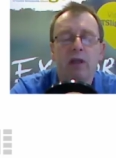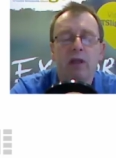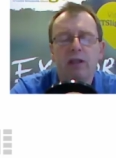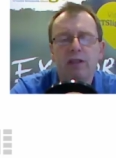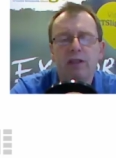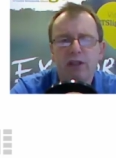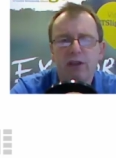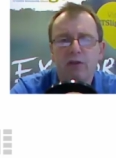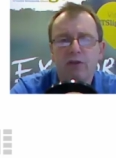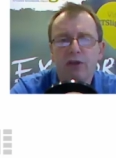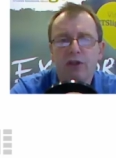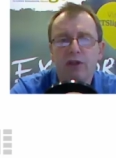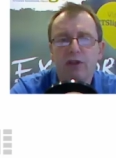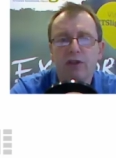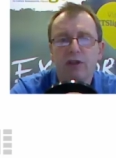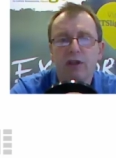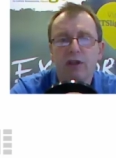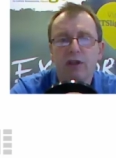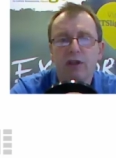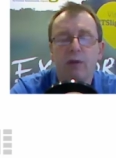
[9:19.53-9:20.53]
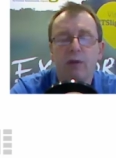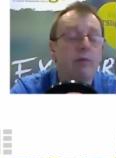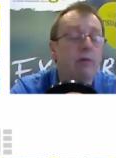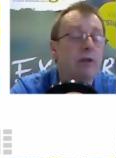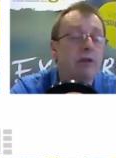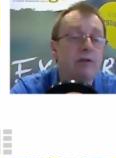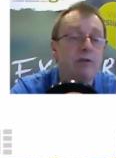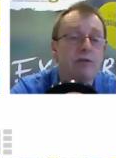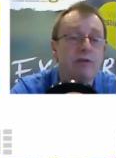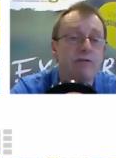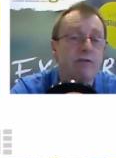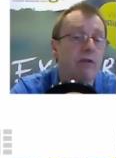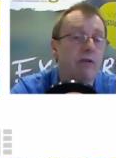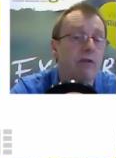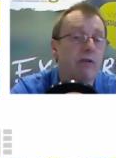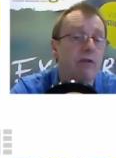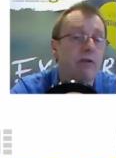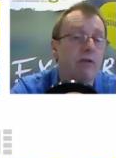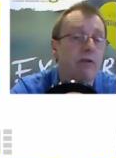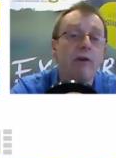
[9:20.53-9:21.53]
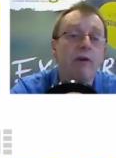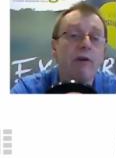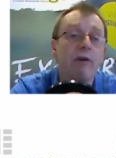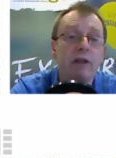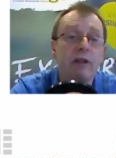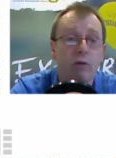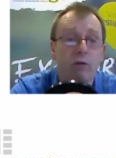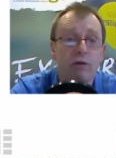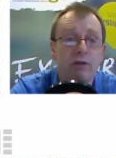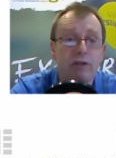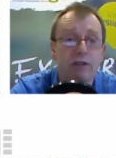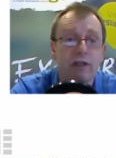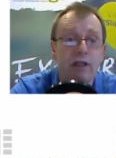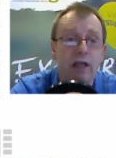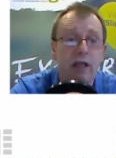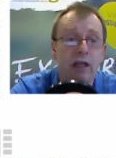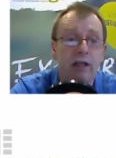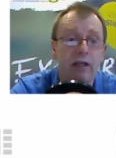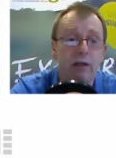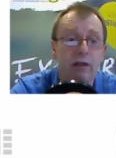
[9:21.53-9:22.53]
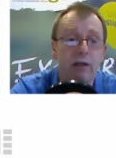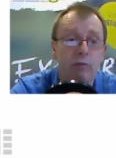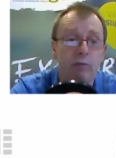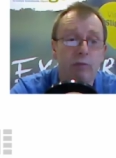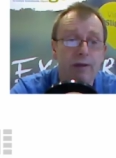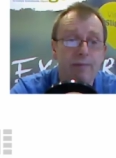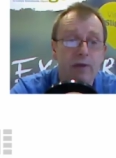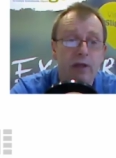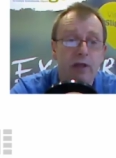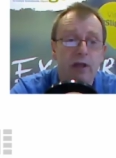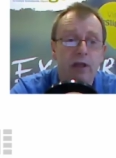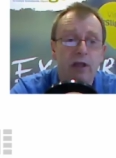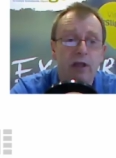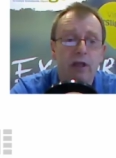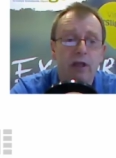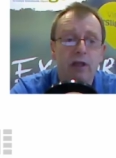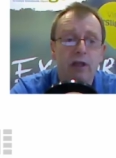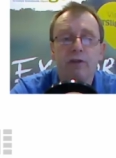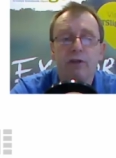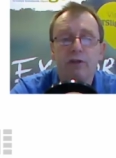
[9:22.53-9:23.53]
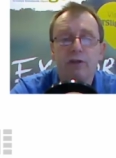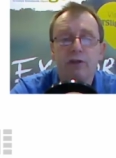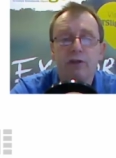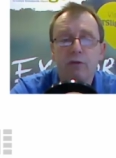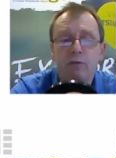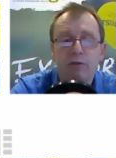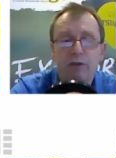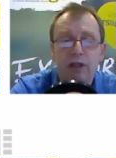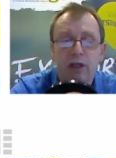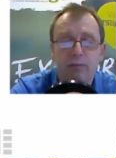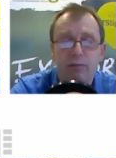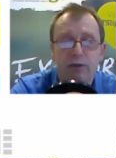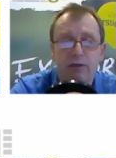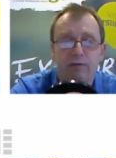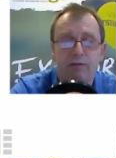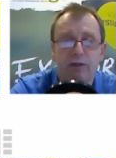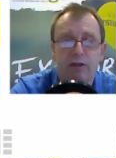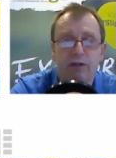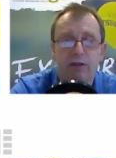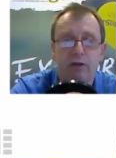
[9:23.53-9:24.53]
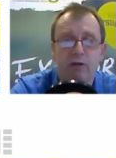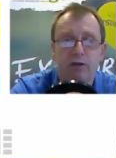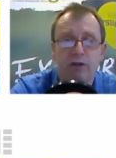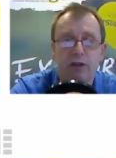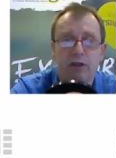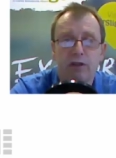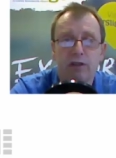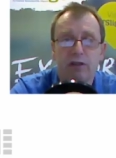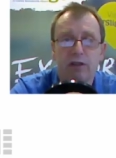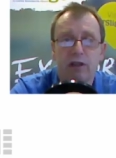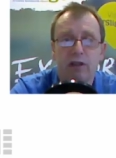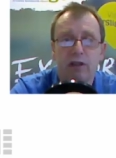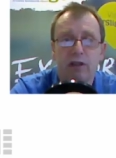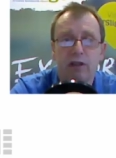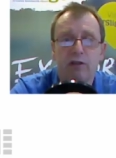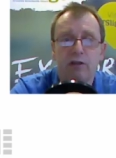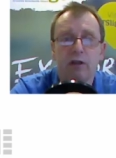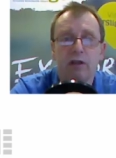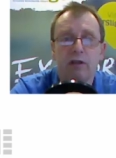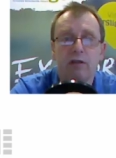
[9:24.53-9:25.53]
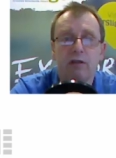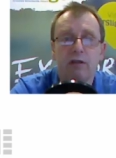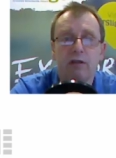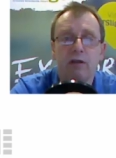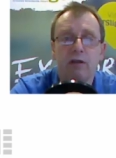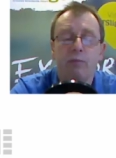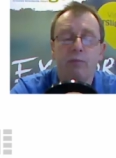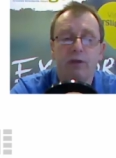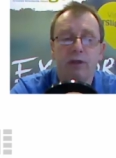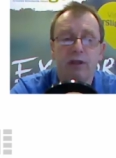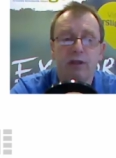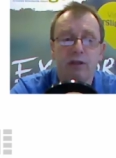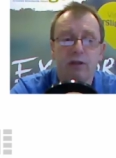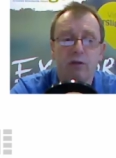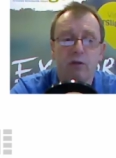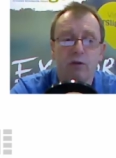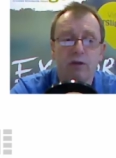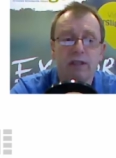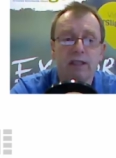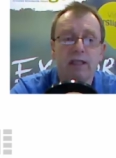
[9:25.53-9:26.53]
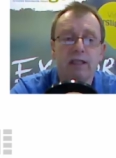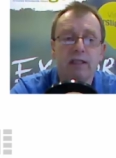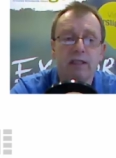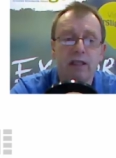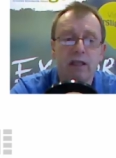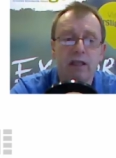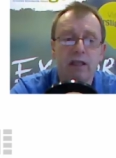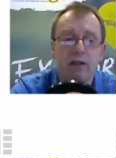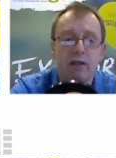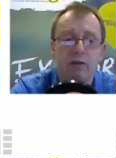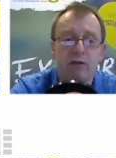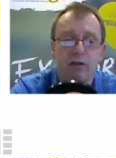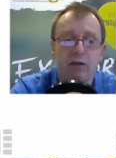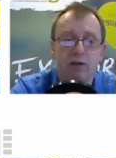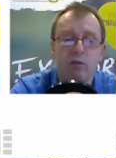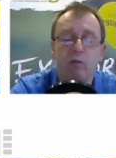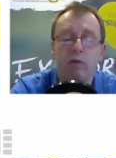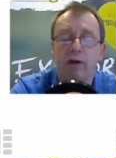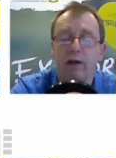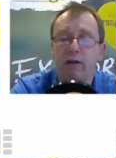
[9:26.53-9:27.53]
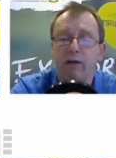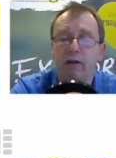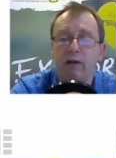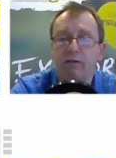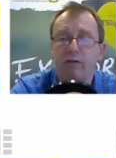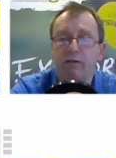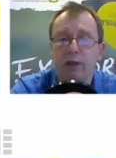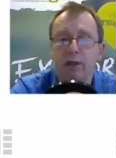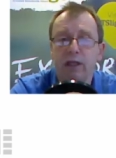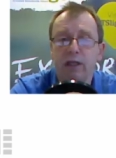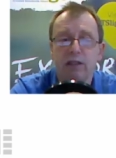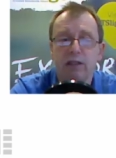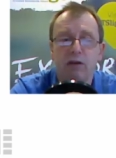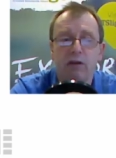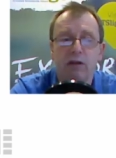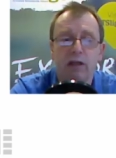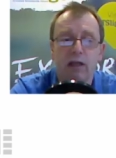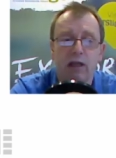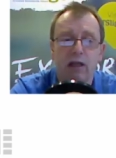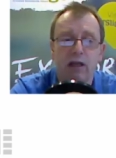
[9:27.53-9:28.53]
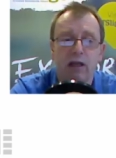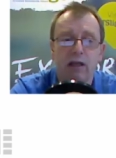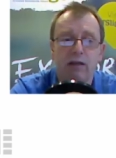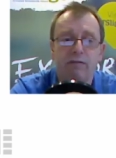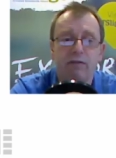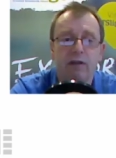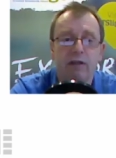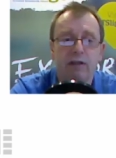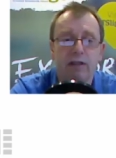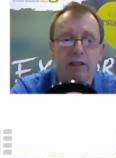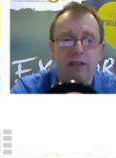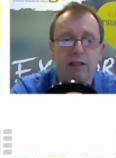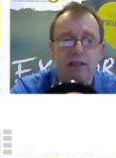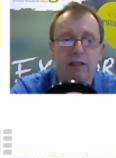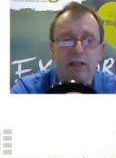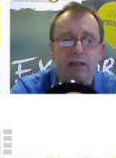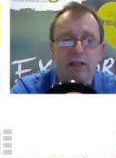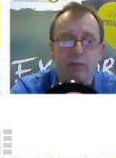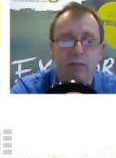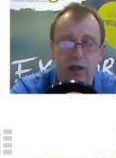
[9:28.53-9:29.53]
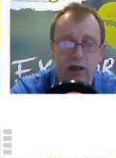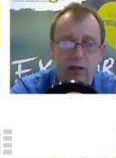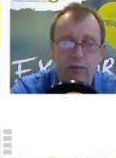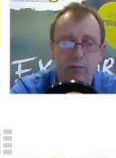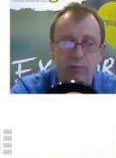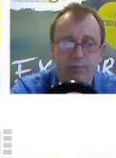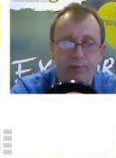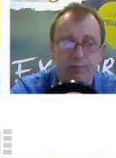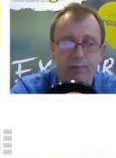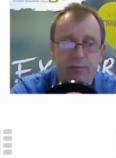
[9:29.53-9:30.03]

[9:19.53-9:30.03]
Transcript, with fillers: Discussions are probably useful for any course anyway. Now there are two types of discussions that you can put in a course. Synchronous, where everybody is on live at the same time,